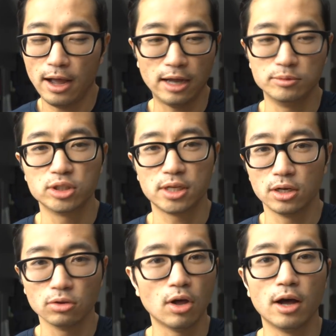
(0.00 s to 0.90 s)
I'm just
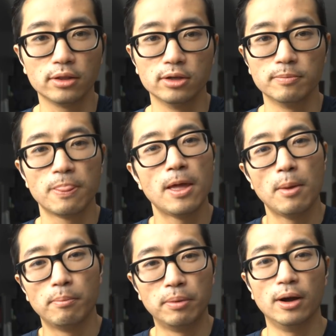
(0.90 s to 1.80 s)
gonna log them,
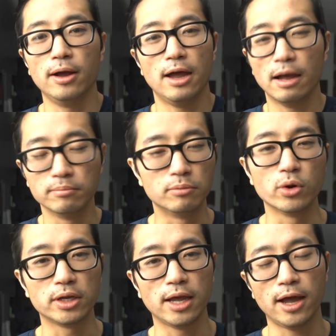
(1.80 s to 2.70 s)
but I'm
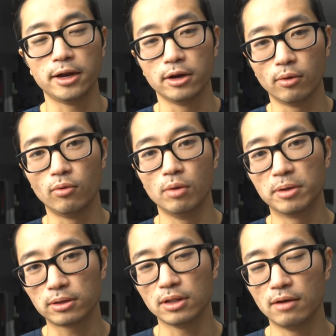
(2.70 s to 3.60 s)
doing it at an
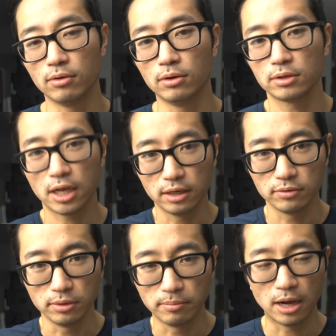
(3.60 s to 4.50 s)
aerobic level, kind
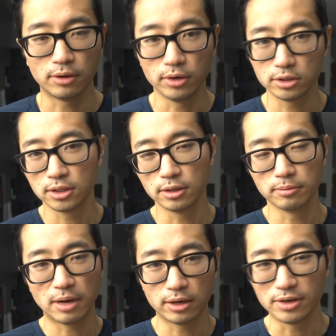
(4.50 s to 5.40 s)
of the moderate
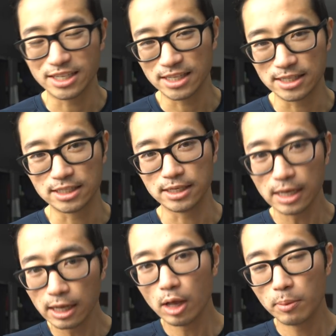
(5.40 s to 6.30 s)
to moderate
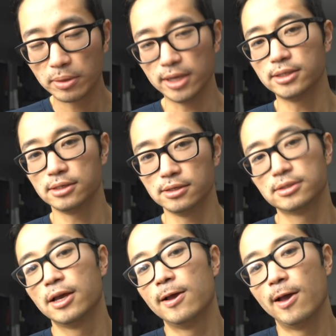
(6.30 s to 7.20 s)
easy
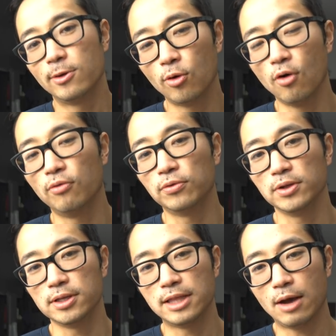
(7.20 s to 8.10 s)
paces, and
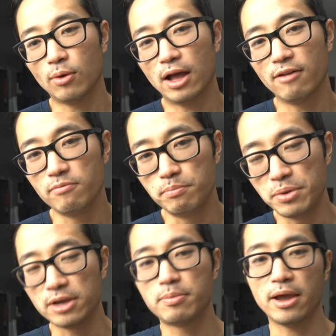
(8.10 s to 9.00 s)
hopefully that will have
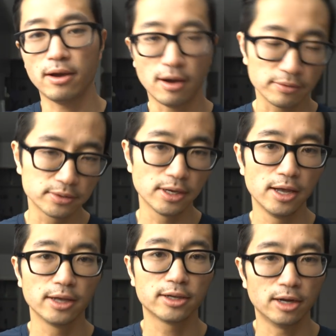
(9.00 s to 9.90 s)
big payoffs
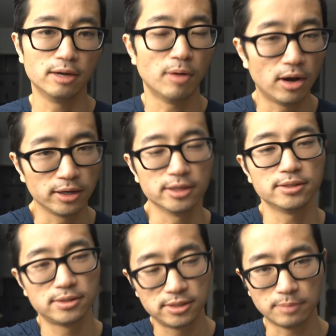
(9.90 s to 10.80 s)
come
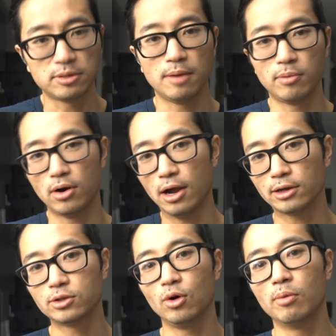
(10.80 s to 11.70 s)
August, September,
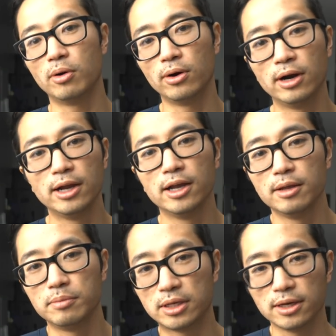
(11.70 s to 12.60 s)
October,
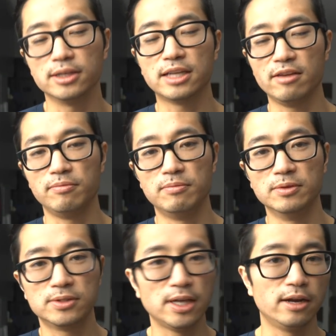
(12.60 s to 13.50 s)
because I've,
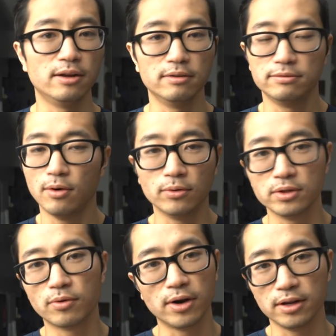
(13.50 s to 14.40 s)
instead of
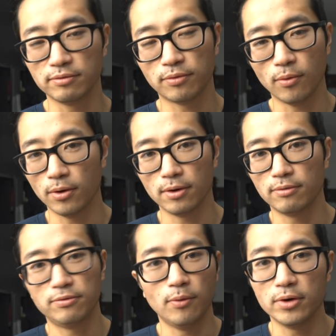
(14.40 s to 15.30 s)
only running
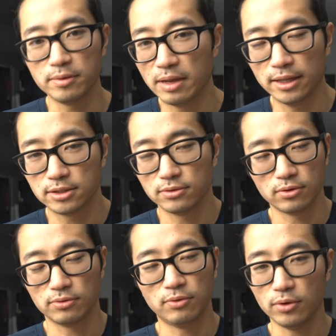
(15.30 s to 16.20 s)
for 40 minutes
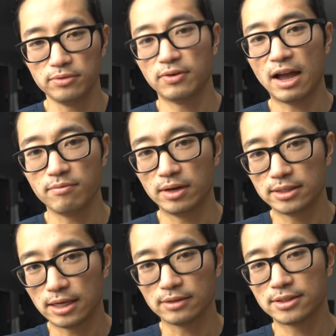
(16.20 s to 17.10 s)
or 45
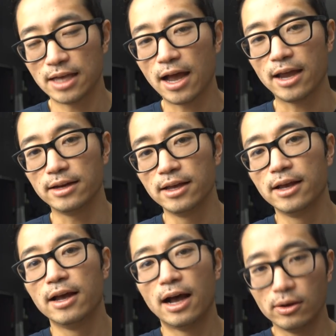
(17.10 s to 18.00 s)
minutes outside,
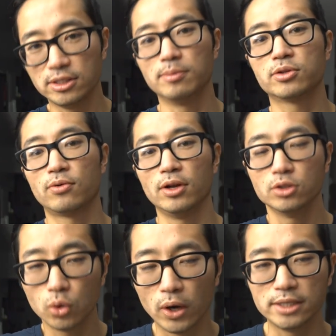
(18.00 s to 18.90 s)
I was able to
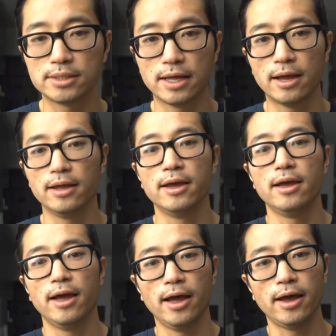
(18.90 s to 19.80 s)
run twice that
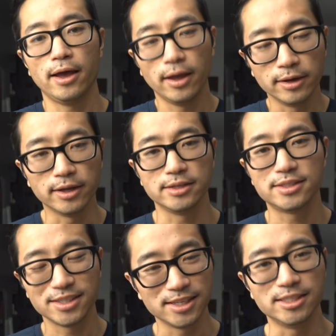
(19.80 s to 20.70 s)
a
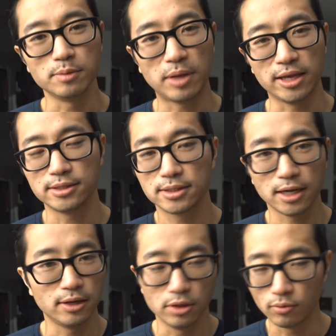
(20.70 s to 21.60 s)
nice easy pace,
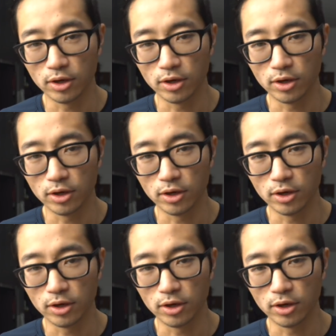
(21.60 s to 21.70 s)
kind of the